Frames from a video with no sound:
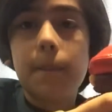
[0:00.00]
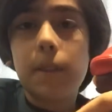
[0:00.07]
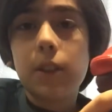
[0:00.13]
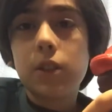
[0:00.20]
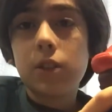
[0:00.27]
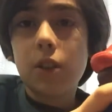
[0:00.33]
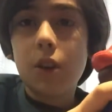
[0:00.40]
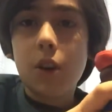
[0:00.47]

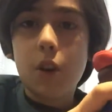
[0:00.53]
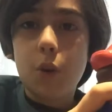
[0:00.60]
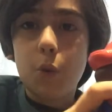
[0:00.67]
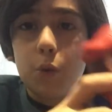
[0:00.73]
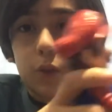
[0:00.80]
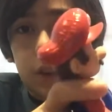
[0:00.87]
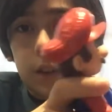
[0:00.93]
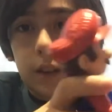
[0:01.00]
so
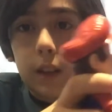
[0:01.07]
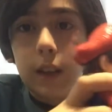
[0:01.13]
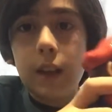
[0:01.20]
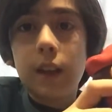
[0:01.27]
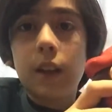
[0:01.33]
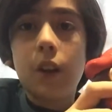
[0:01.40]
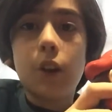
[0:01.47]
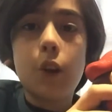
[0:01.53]
sorry.
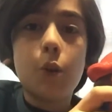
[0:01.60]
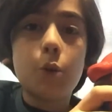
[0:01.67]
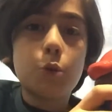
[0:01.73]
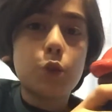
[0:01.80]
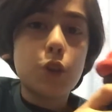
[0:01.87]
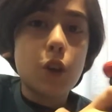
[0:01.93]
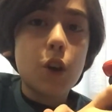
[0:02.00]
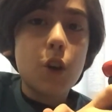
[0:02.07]
No, no,
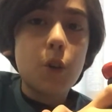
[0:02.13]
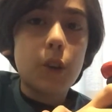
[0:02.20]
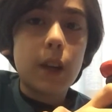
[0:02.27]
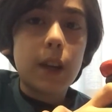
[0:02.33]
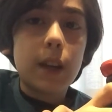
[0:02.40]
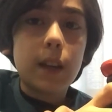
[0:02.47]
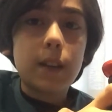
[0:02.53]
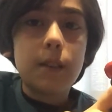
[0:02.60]
so
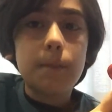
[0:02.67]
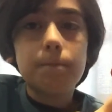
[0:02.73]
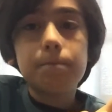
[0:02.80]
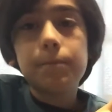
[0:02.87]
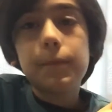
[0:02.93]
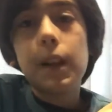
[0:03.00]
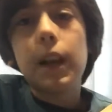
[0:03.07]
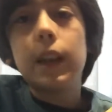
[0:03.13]
like,
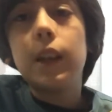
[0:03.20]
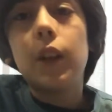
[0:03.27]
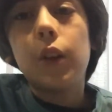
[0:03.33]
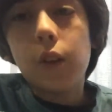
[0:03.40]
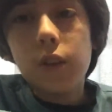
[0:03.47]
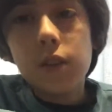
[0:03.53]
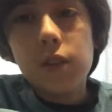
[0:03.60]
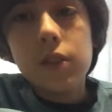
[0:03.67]
I, you
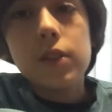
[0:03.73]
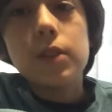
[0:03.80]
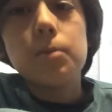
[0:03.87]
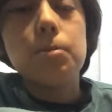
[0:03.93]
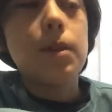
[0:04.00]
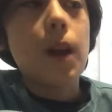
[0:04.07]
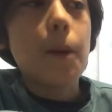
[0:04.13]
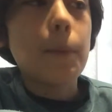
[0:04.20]
know, this is
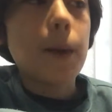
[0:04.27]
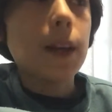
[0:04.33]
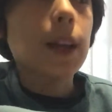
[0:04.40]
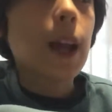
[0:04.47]
not making